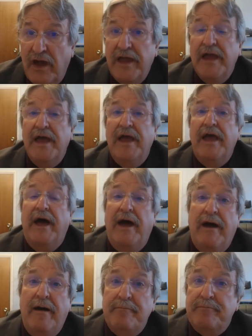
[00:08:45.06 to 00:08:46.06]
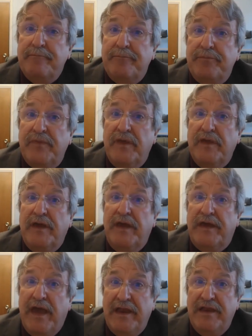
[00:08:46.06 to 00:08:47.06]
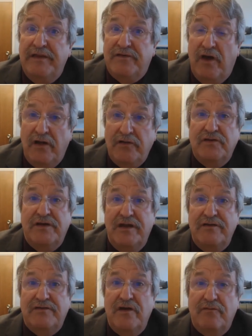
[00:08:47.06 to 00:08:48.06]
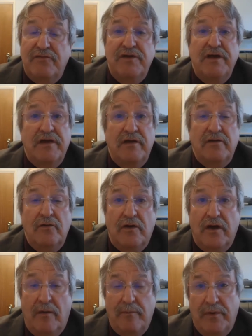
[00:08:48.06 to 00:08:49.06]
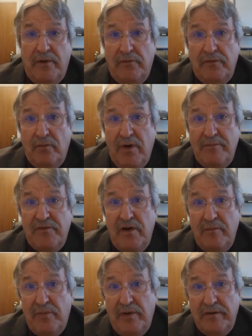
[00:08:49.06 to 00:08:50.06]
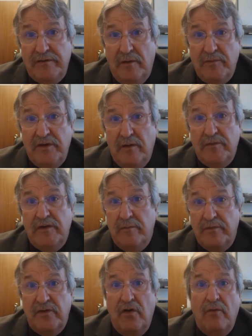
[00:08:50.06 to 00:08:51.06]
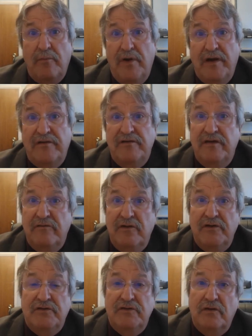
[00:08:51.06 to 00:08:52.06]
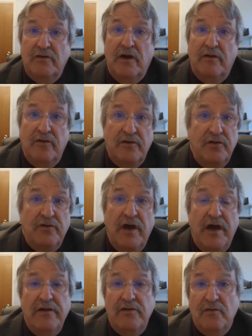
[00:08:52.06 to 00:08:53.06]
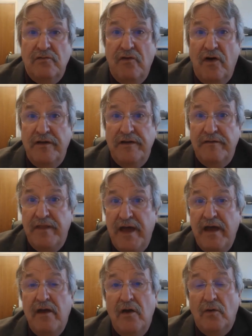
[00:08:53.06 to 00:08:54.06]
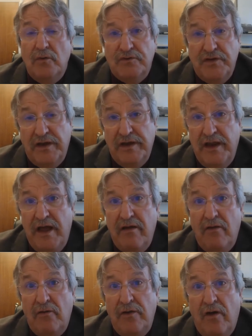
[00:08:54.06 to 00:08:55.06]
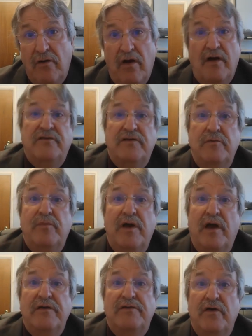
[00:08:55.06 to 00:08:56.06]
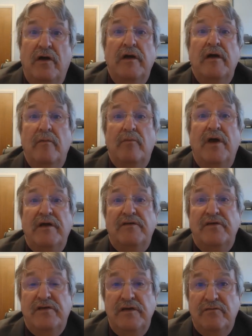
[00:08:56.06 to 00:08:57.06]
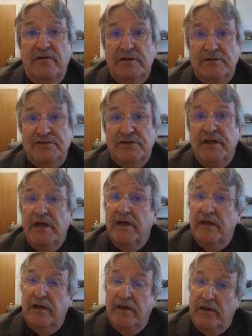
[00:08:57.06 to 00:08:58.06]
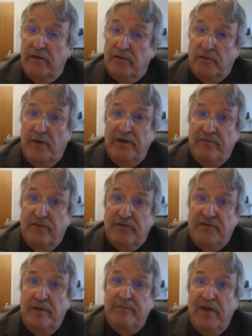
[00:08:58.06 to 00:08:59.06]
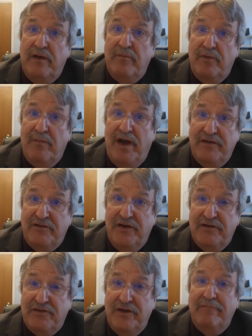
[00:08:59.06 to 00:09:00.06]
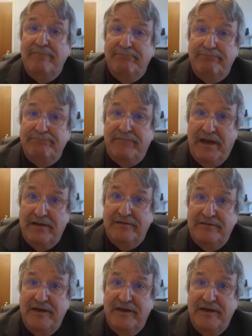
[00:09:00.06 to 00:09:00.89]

get in touch and get yourself a ticket. Look up on the website www.practiceevolution.co.uk and you'll find it there, or check it out on our ICPA site. Practice Evolution, 21st September, Manchester. Get a ticket and come and say hi.